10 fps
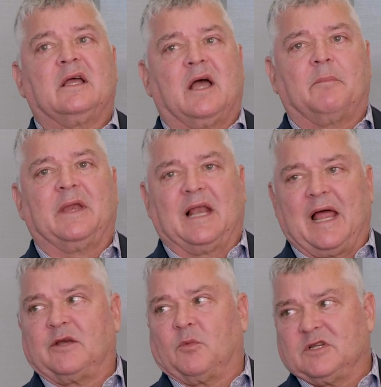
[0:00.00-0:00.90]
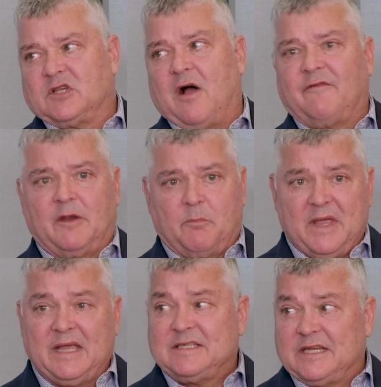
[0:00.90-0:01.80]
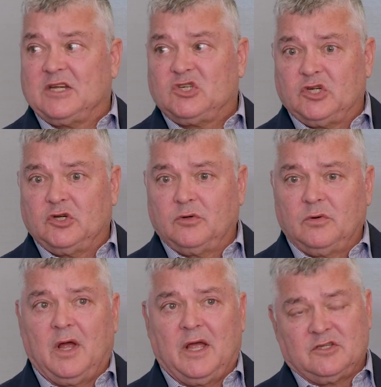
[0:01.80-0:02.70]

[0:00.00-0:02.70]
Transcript: company like to resolve their biggest issue